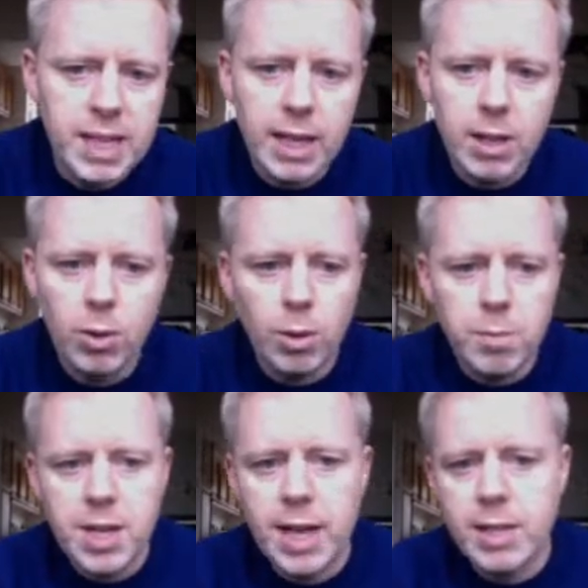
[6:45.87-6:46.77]

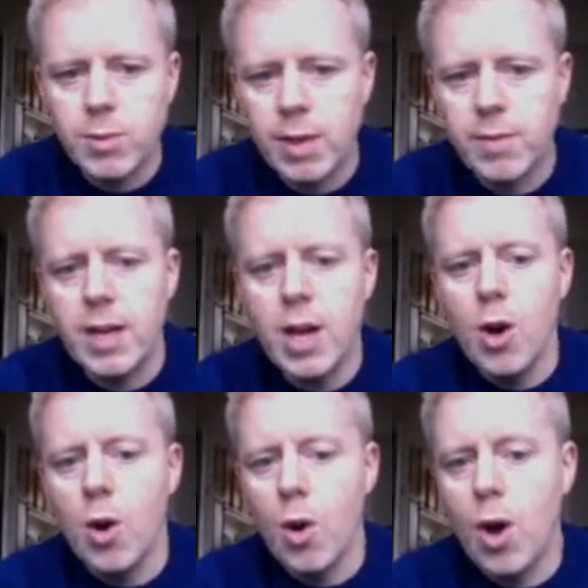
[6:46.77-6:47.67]
cynical, object, whatever?
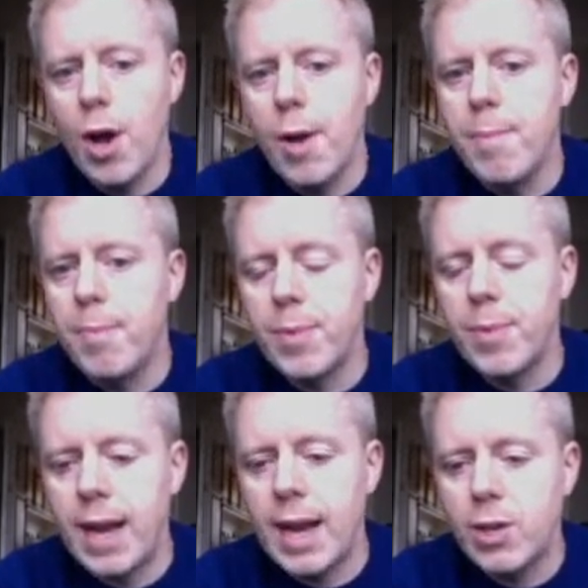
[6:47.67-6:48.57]
And
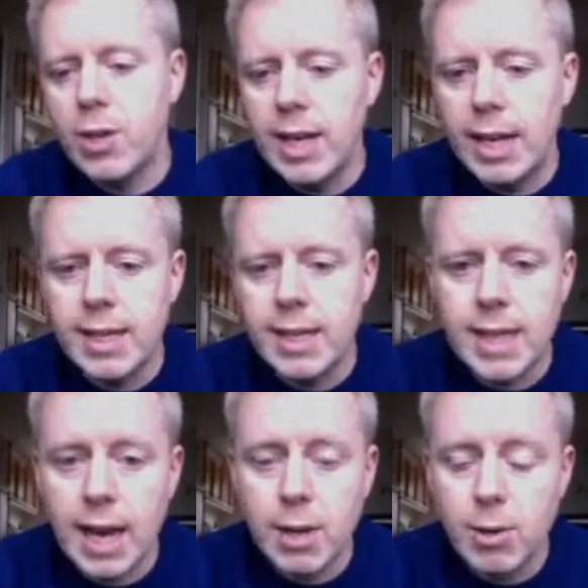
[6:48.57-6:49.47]
you can link
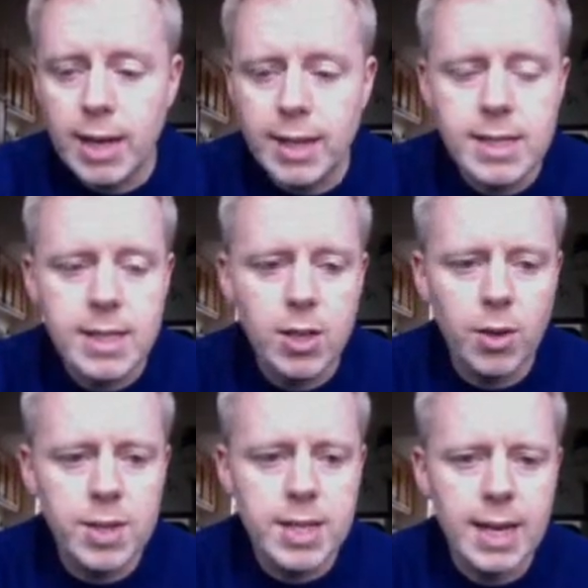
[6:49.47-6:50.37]
this. Can you link this to
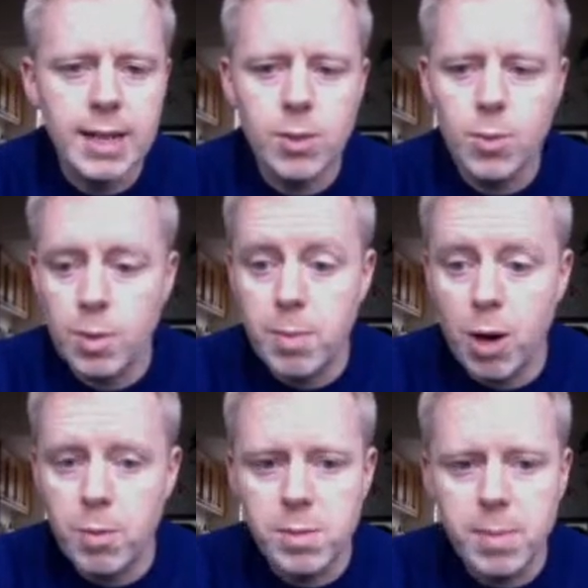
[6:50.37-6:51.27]
context or what the
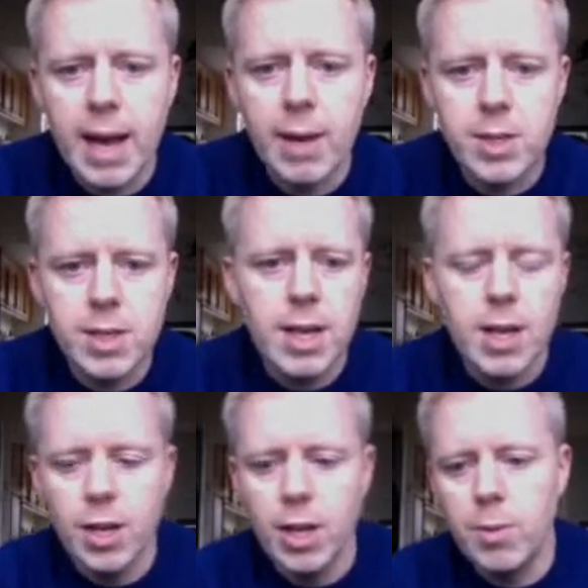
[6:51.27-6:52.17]
poem's about?
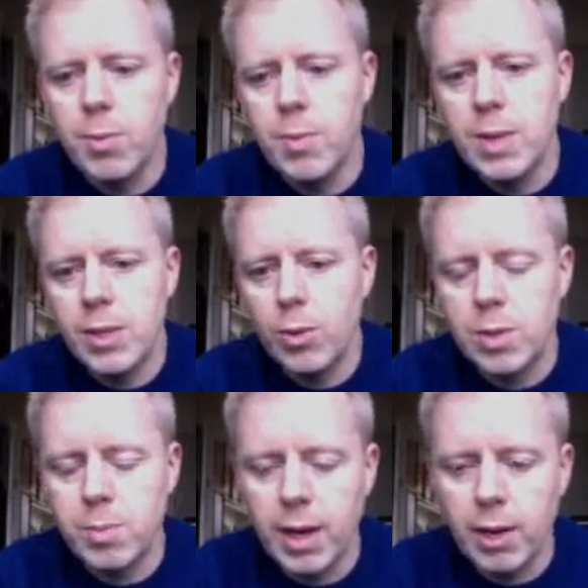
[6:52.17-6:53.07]
Is it
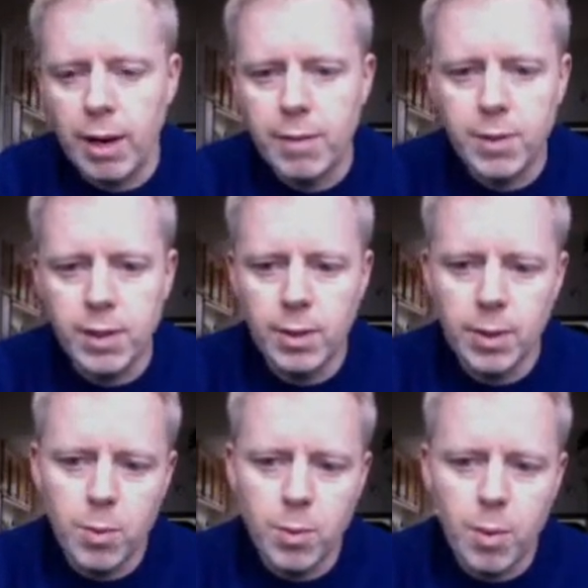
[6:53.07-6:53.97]

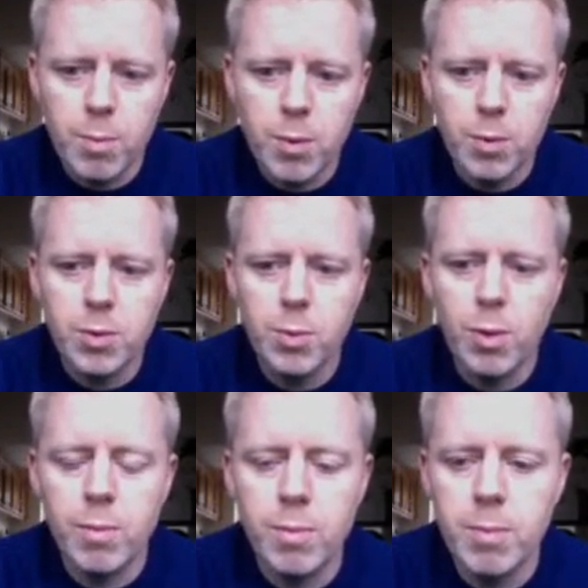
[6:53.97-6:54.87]
autobiographical? What mood,
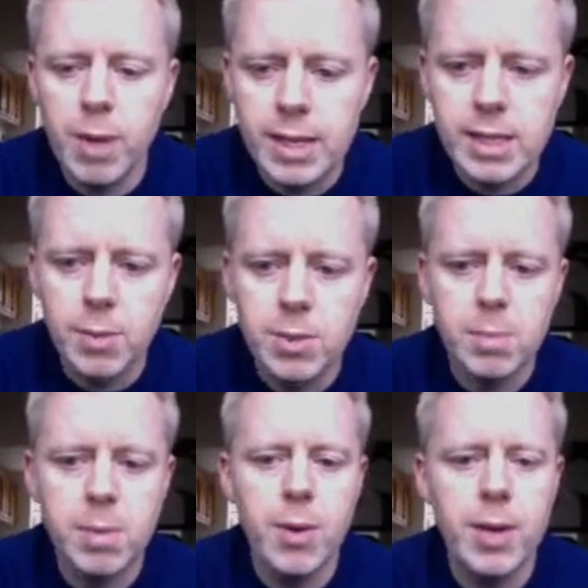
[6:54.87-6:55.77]
what mindset was
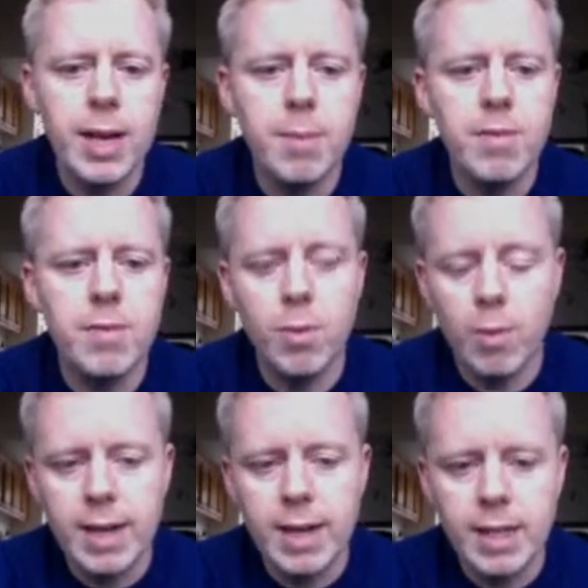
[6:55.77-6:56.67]
the poet in
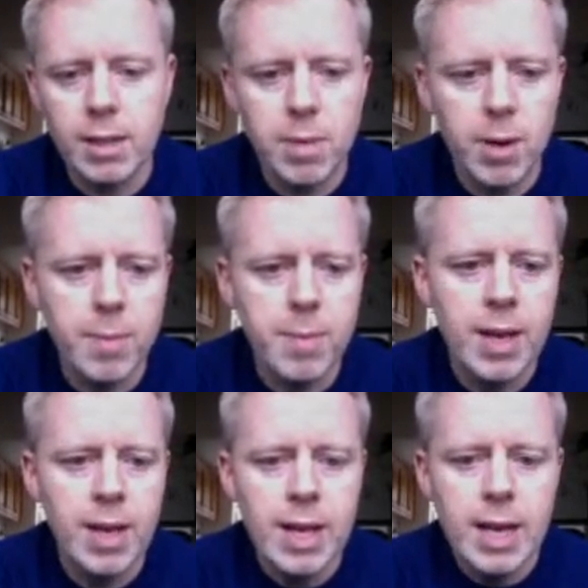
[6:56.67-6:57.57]
before writing the poem?
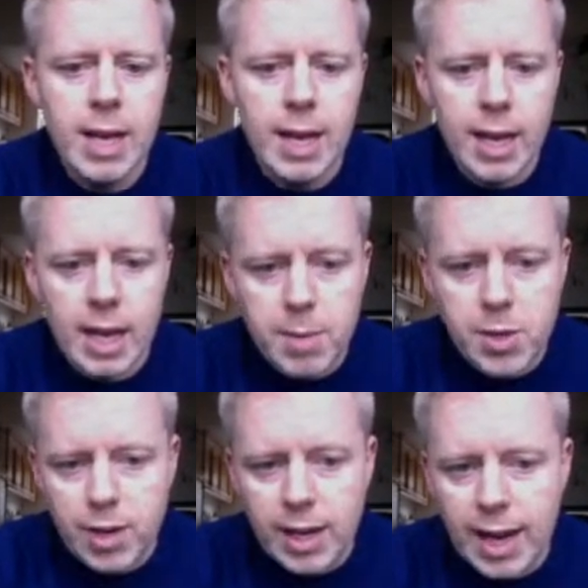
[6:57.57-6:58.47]

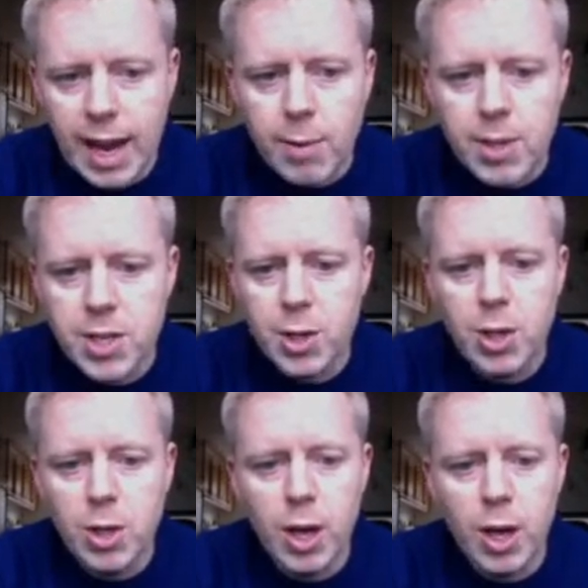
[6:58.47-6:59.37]
Imagery and language you
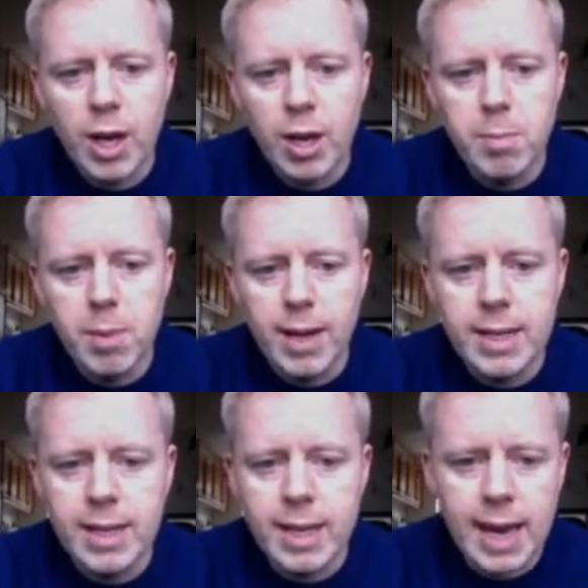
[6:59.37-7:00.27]
can combine